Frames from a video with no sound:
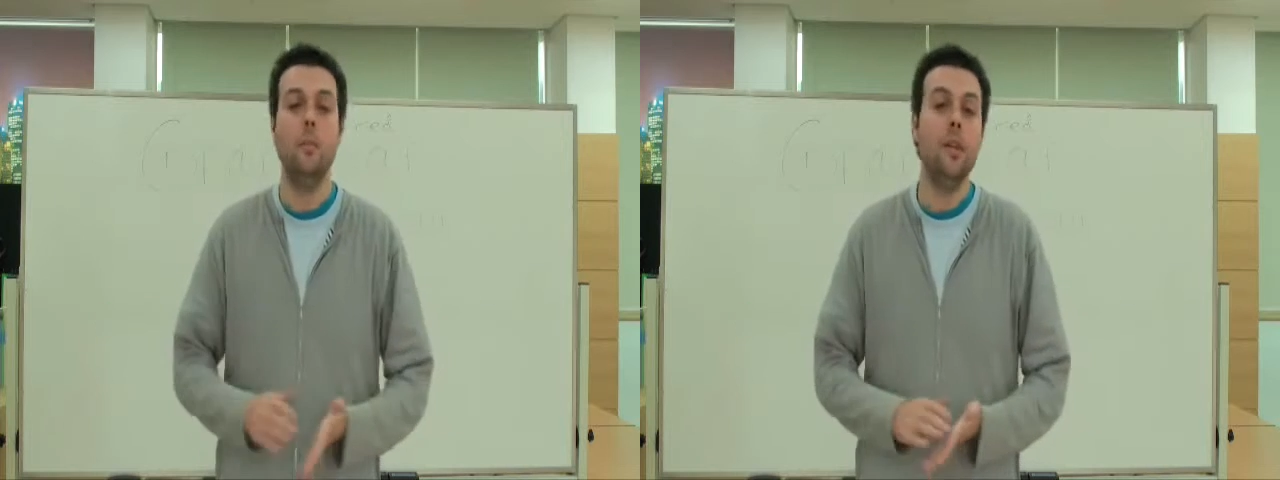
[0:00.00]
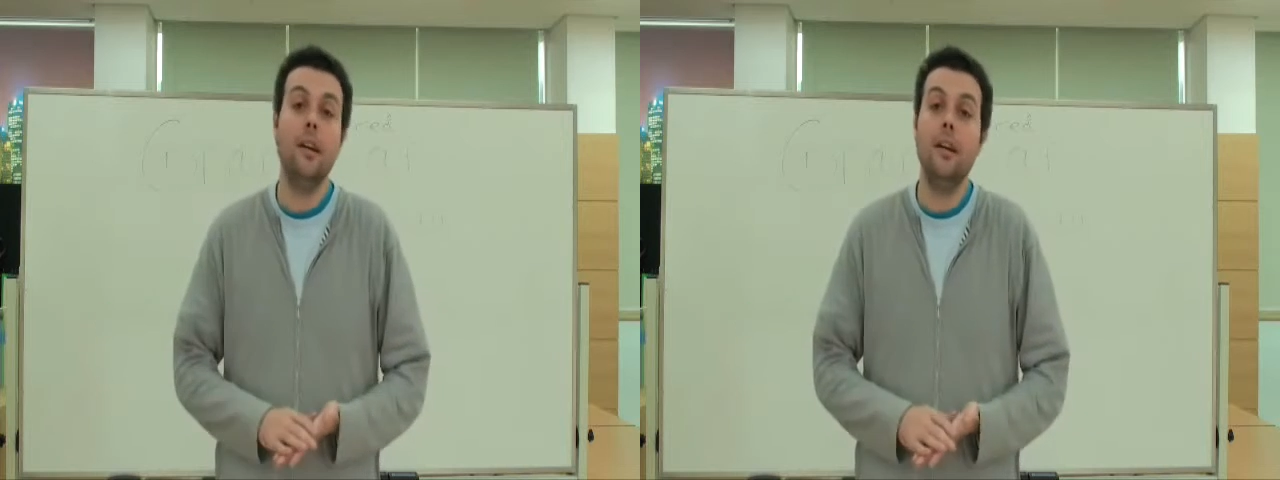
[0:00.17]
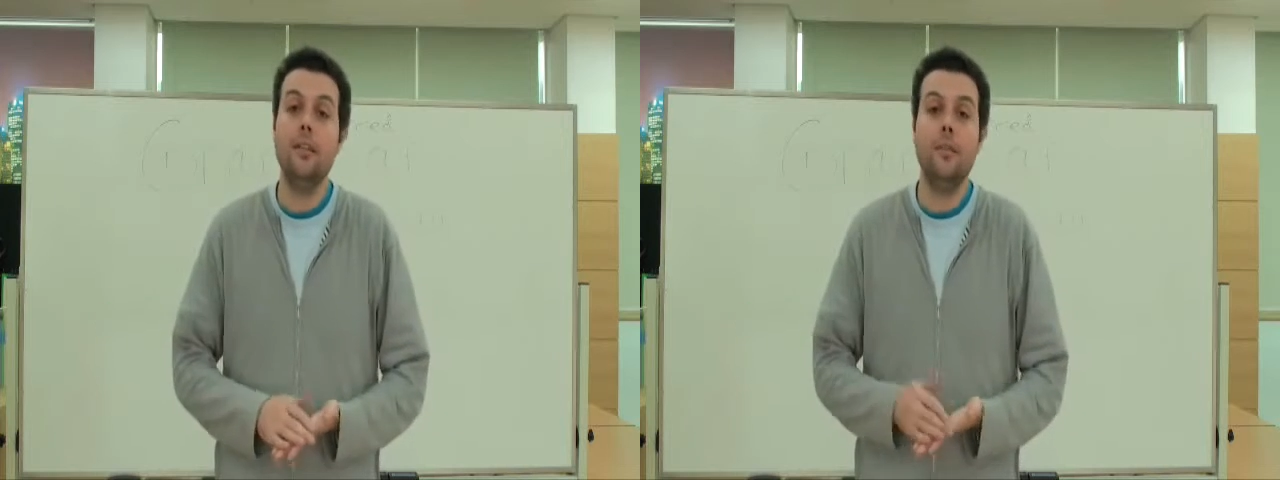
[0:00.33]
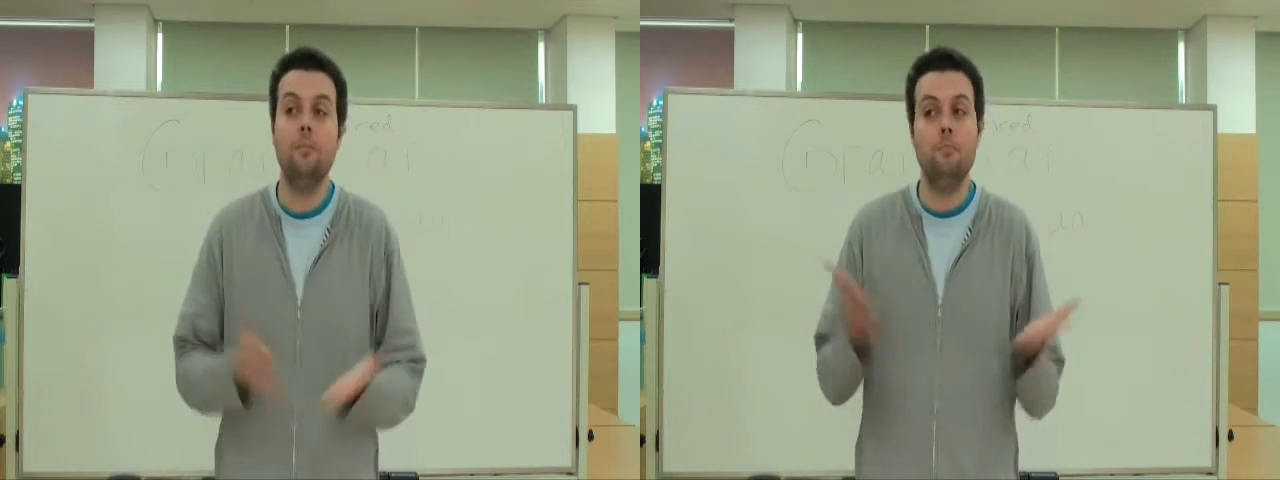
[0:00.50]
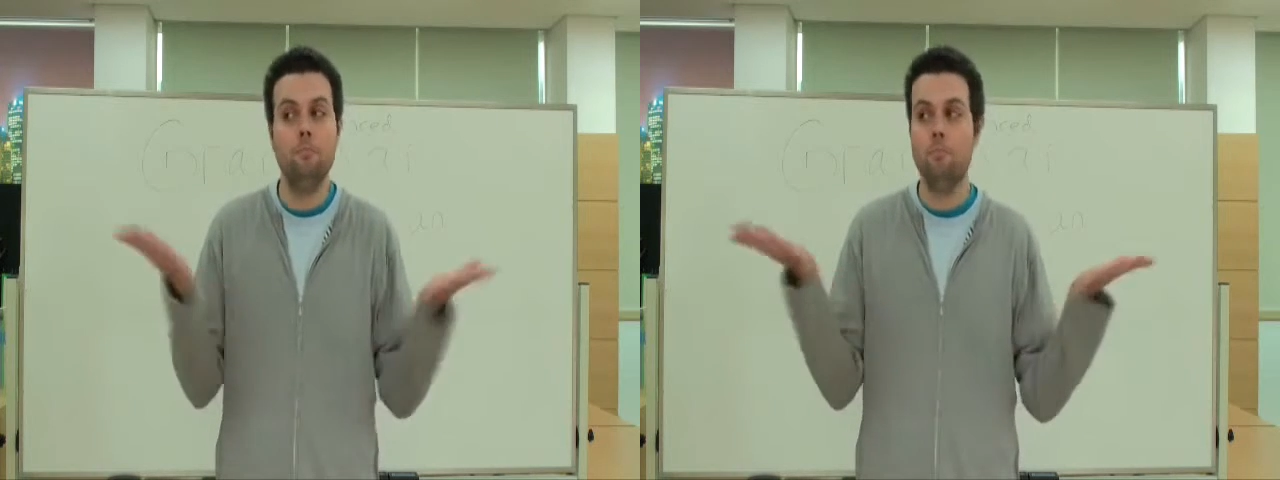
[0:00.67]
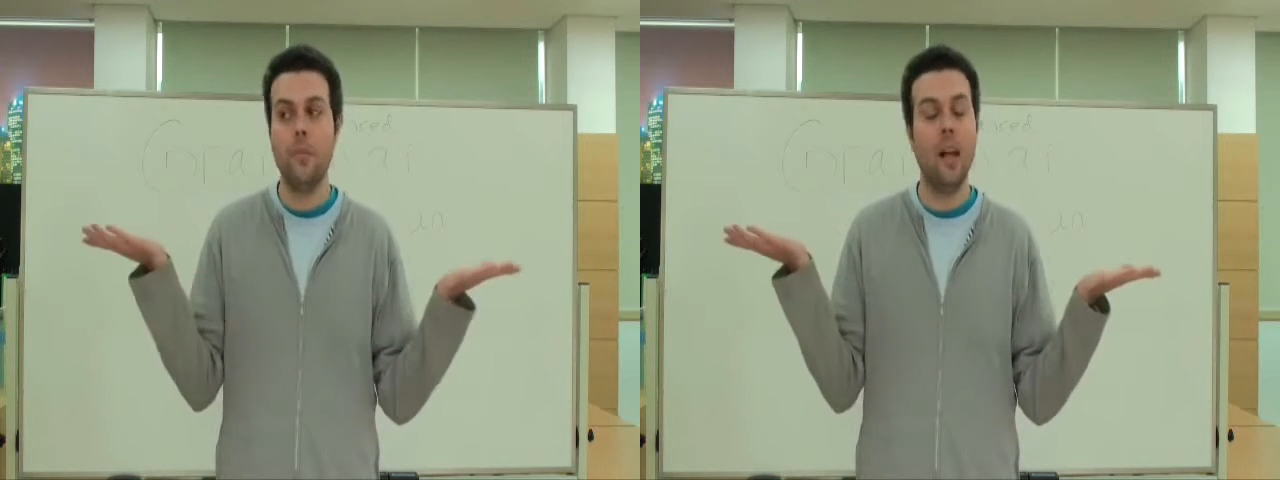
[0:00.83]
Because
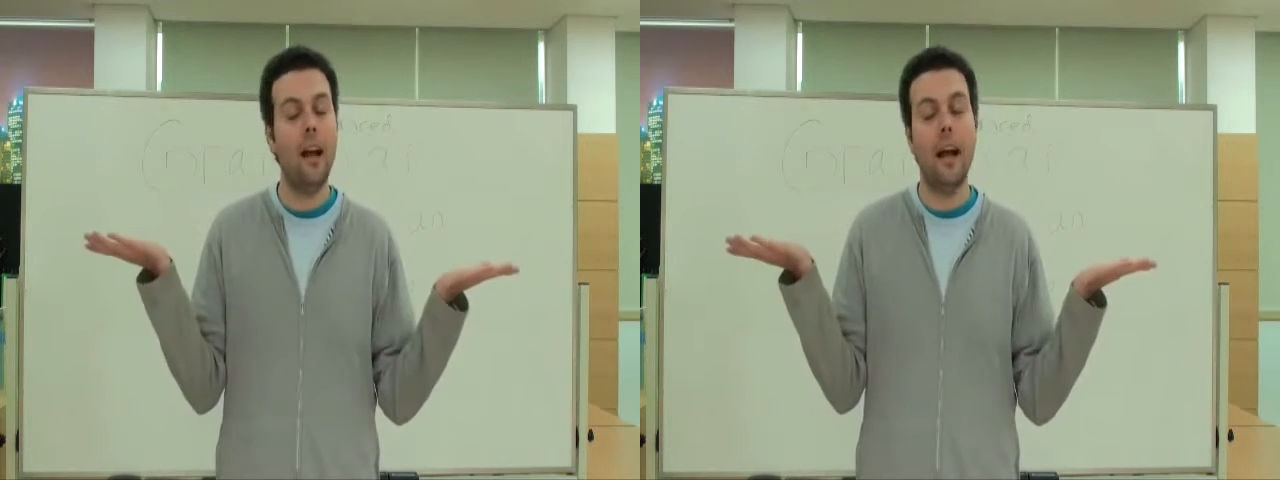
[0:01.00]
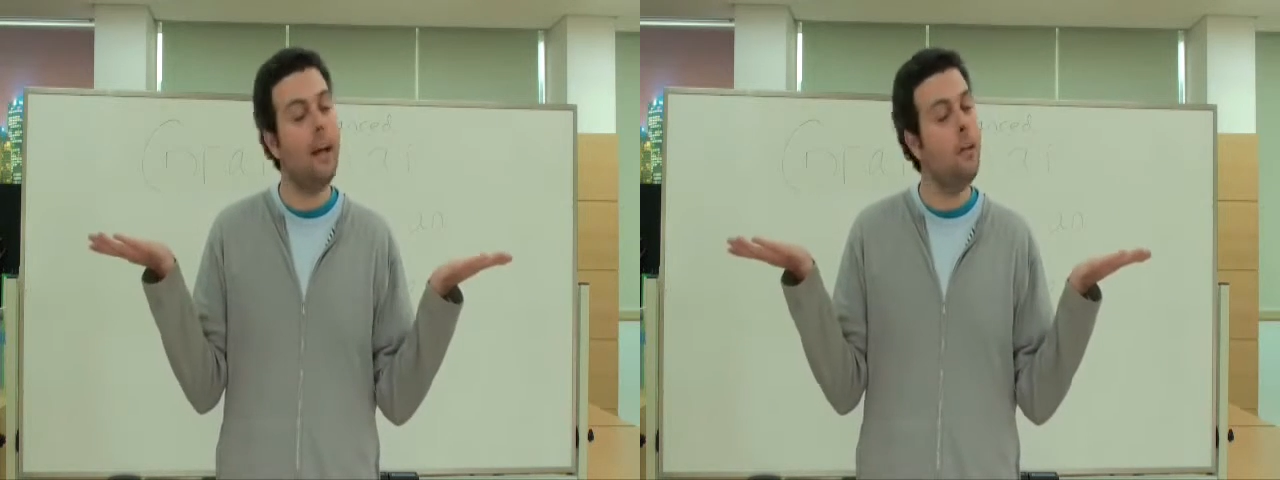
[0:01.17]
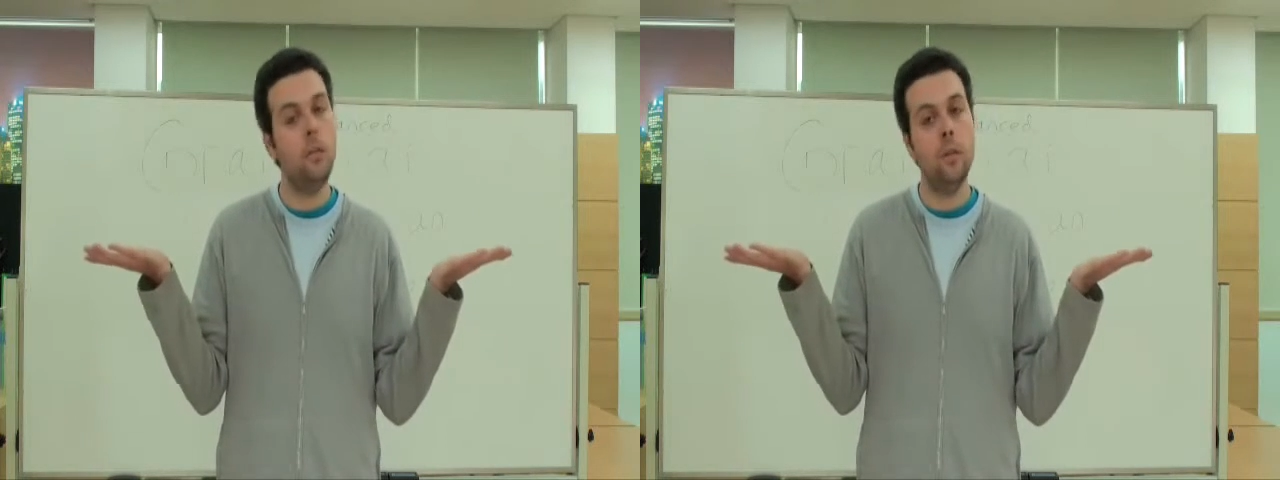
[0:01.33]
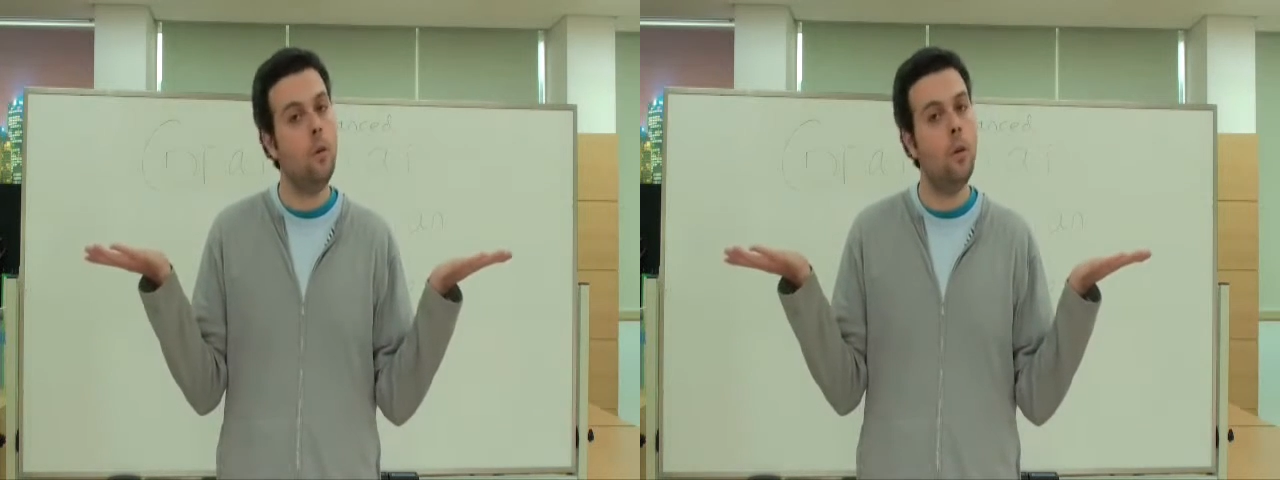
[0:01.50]
I don't